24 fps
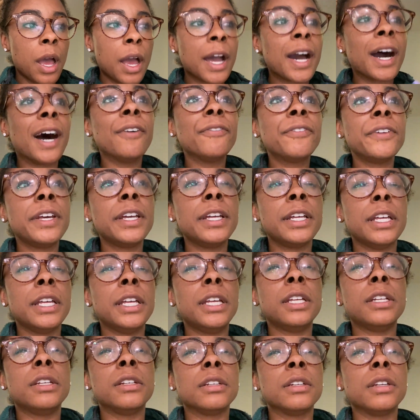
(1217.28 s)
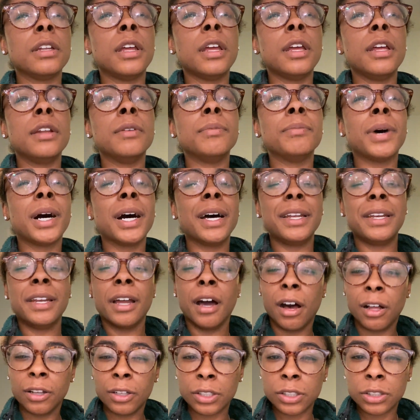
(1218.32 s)
confident in in my
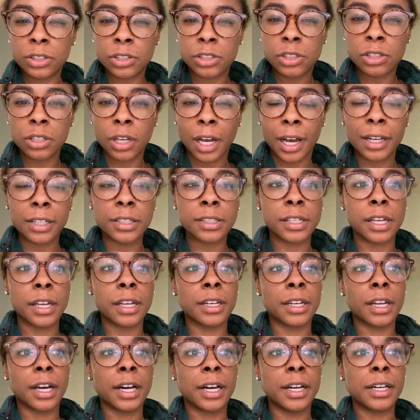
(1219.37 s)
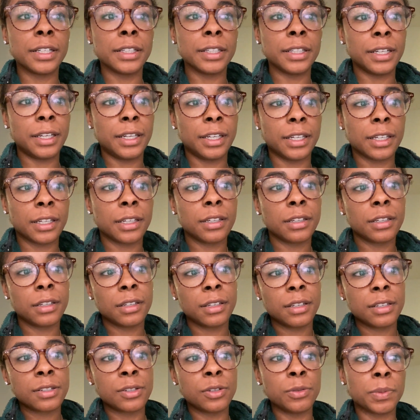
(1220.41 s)
knowledge. I'll say not like
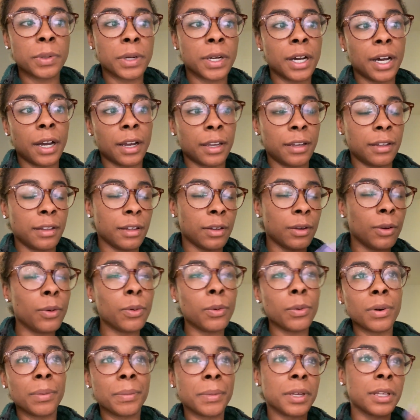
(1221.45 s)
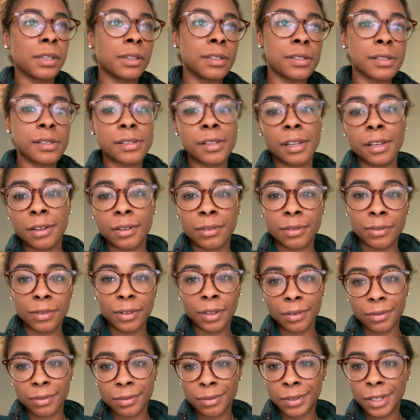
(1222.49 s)
super cocky, like oh, I'm gonna get this, in,
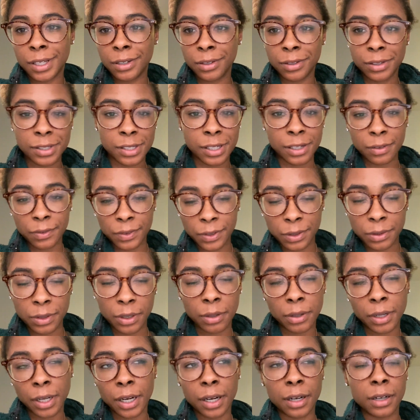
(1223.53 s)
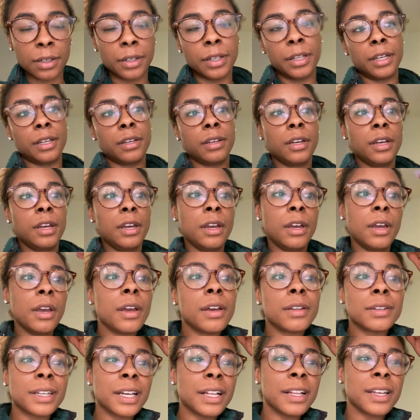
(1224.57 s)
uh, kill this interview, no doubt. Like,
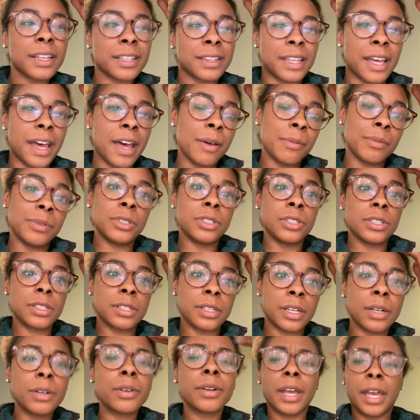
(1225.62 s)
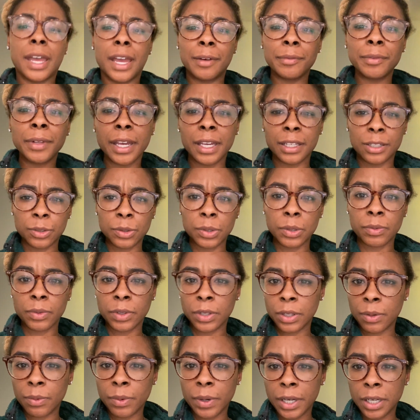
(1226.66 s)
not like that, but just like okay, I'm like doing
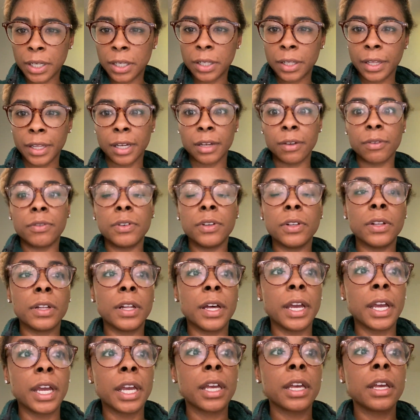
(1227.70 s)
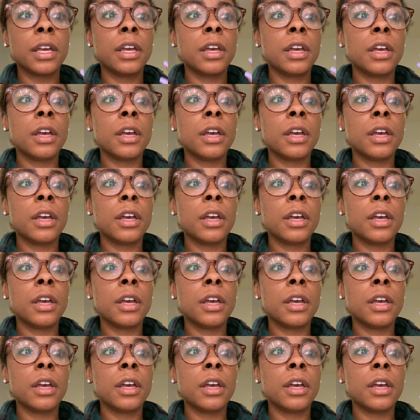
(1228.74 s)
really well. Like, I feel like